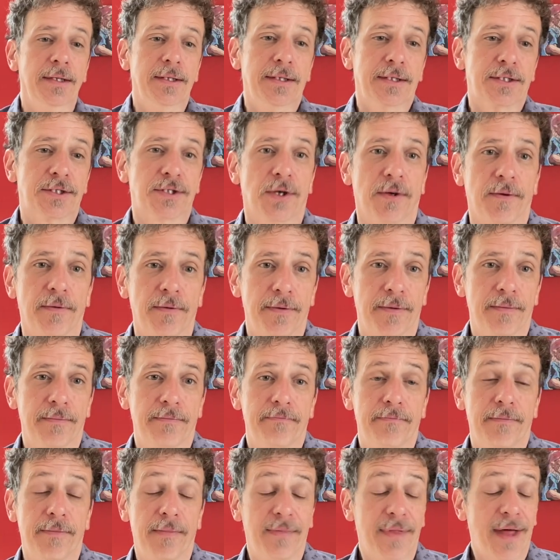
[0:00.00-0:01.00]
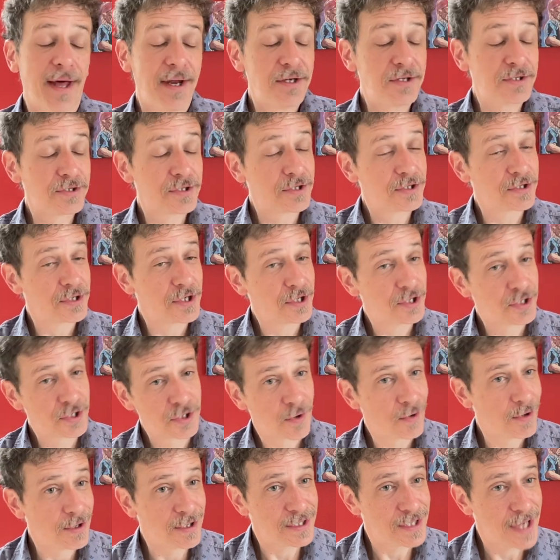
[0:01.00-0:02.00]
So that is just a
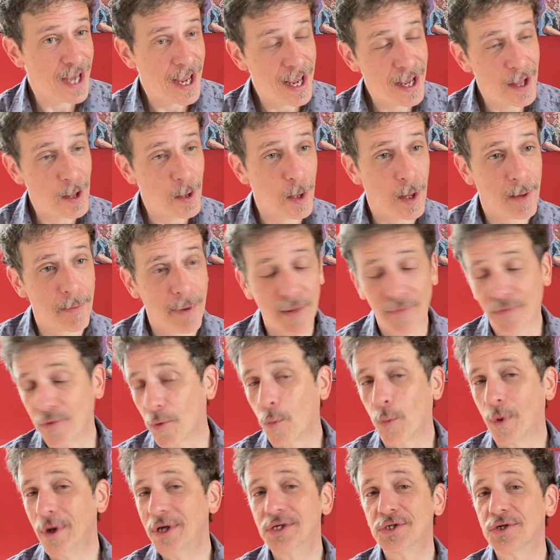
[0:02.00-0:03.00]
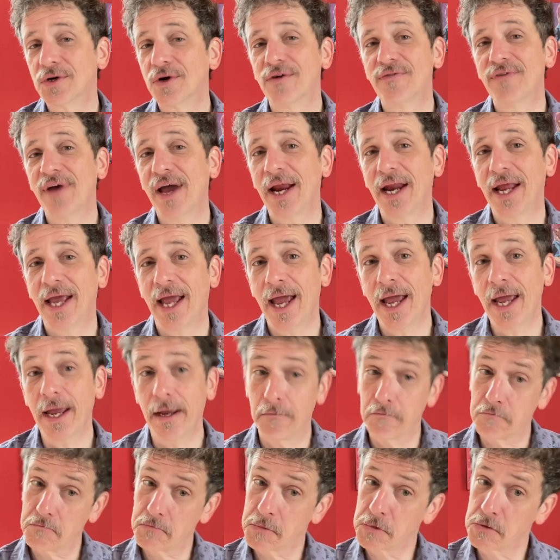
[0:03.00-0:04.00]
short tale about the winter of
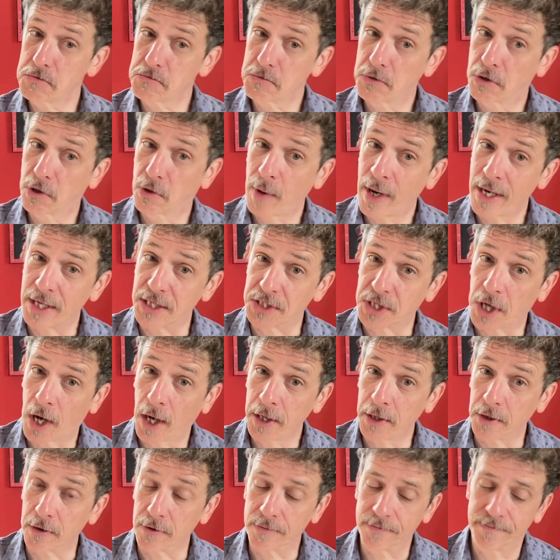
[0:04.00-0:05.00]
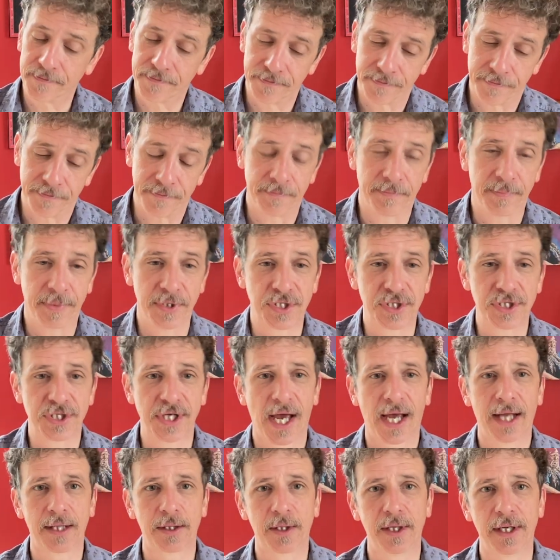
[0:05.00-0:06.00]
'88. Great title, but
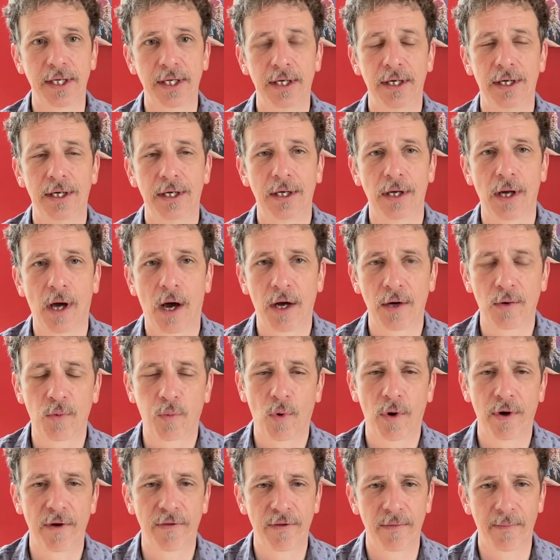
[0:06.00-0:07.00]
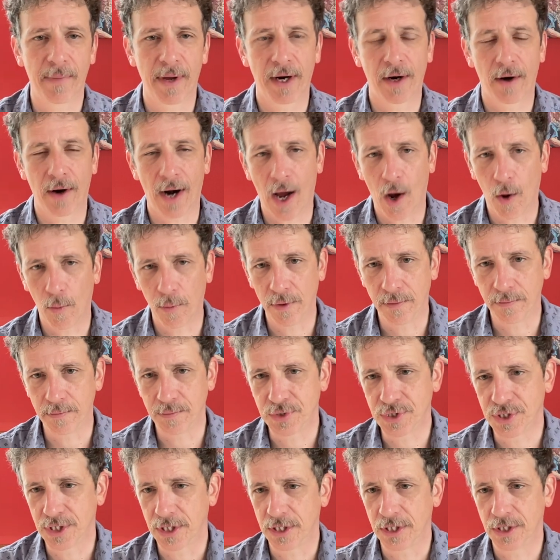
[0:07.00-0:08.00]
sadly not one of the better
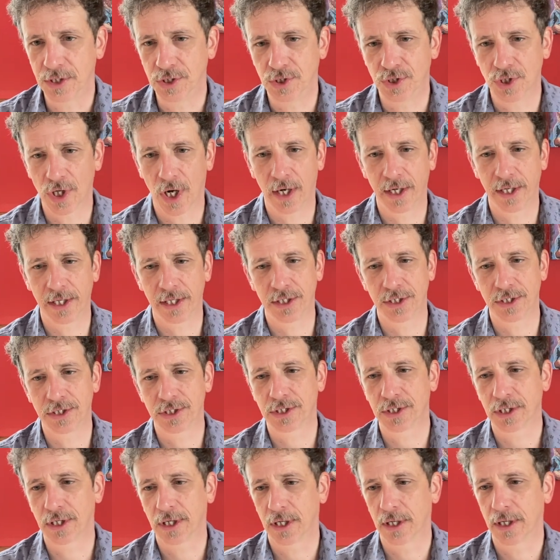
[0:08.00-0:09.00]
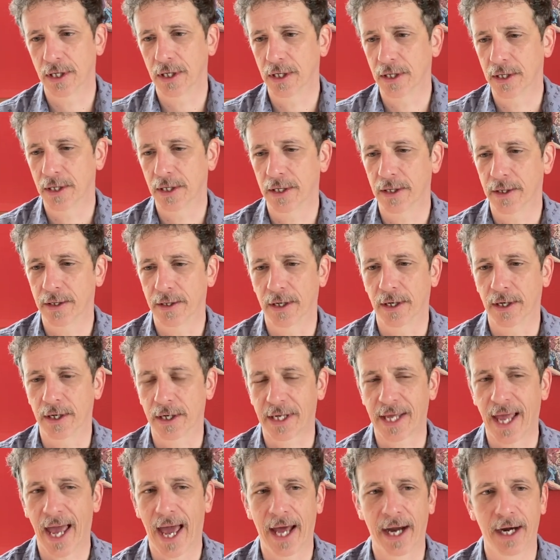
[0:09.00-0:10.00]
albums in Johnny's
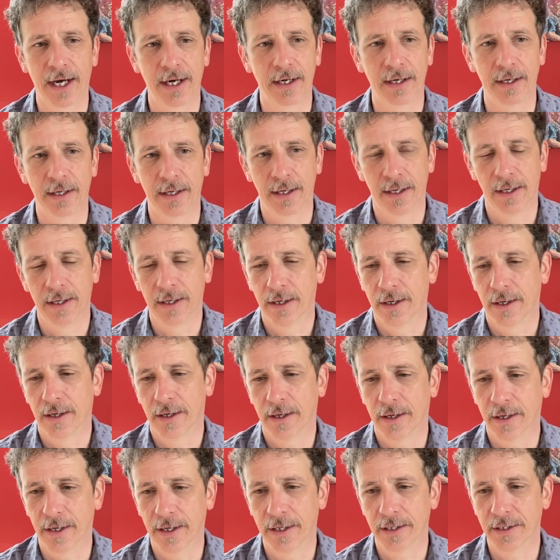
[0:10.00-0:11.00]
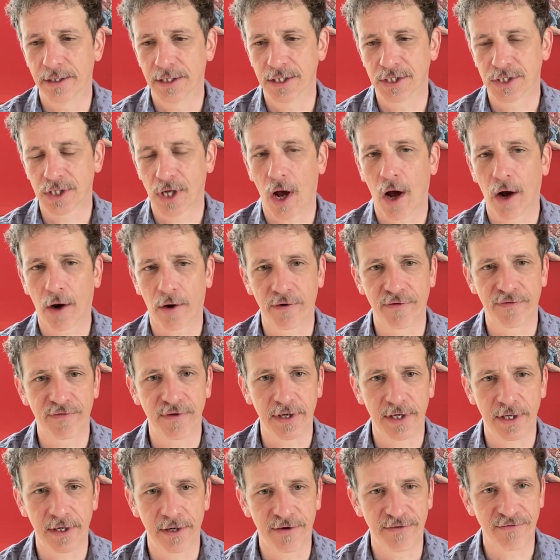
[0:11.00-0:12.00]
canon and
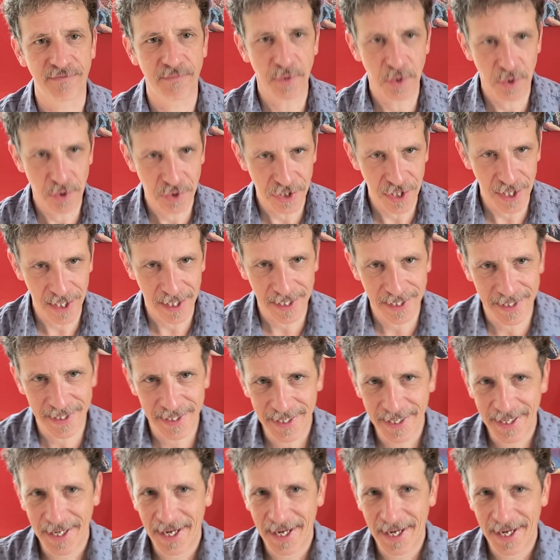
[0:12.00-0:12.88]
discography of music.